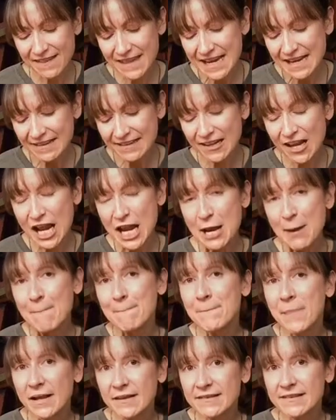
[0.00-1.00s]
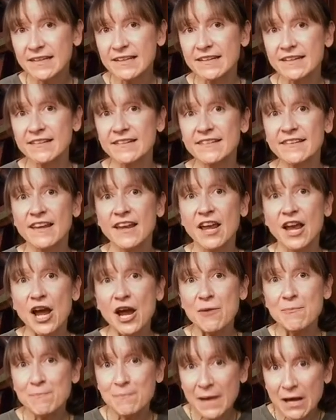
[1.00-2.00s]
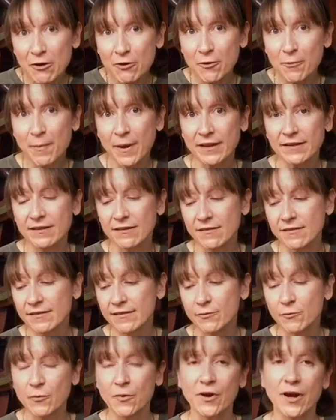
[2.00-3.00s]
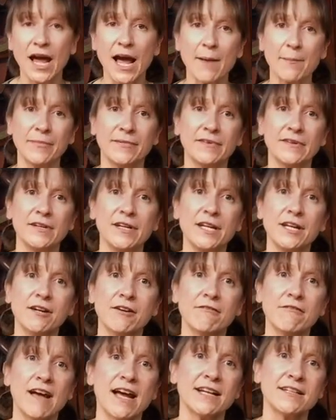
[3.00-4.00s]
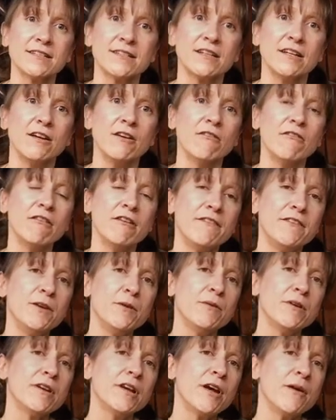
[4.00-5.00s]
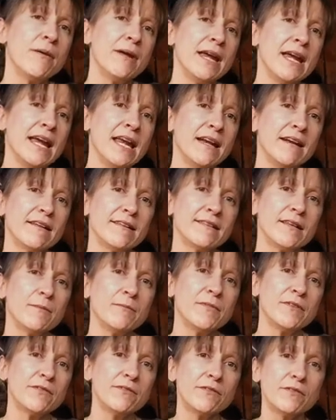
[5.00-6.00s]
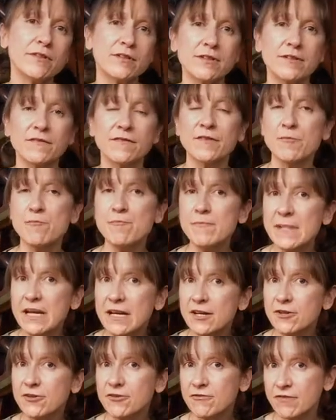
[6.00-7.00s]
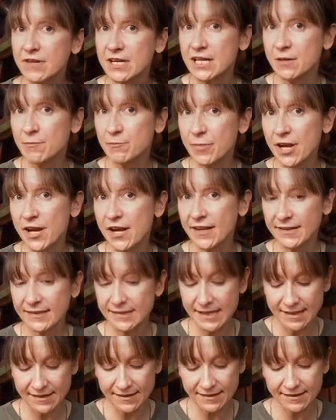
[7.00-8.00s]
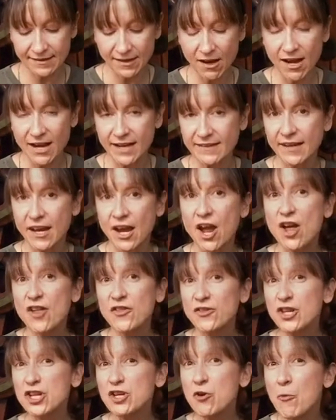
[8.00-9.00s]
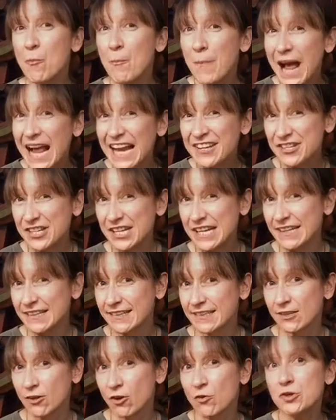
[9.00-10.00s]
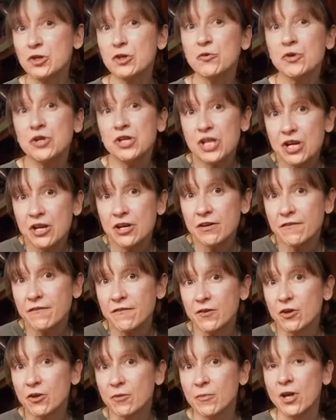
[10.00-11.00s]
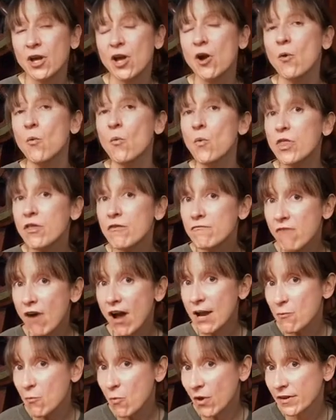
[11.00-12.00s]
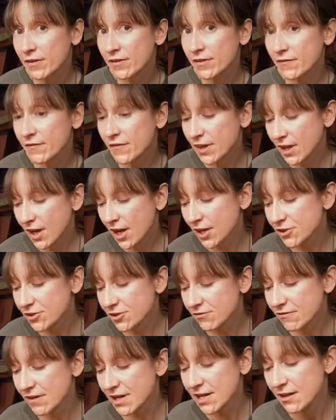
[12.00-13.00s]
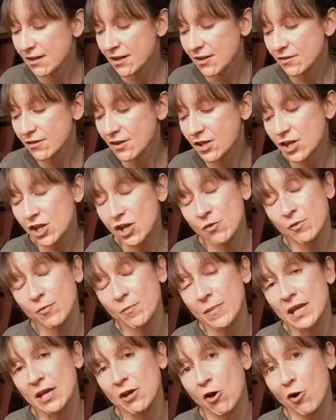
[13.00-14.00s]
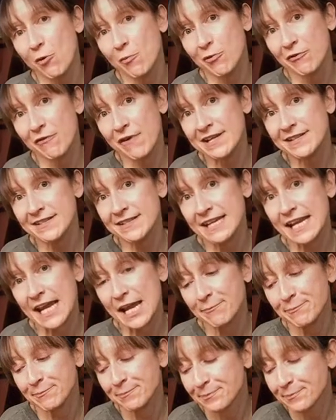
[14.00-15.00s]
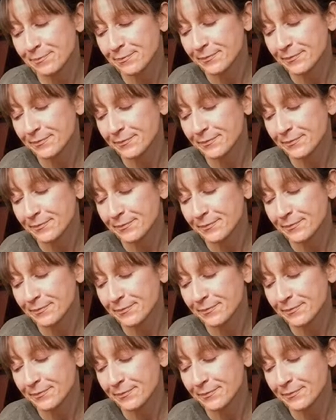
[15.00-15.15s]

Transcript: things like buttons and belt buckles were absolutely correct. Or if you were going in as some sort of military person in disguise, that your badges on your uniform were the right ones for the country that you would be operating in.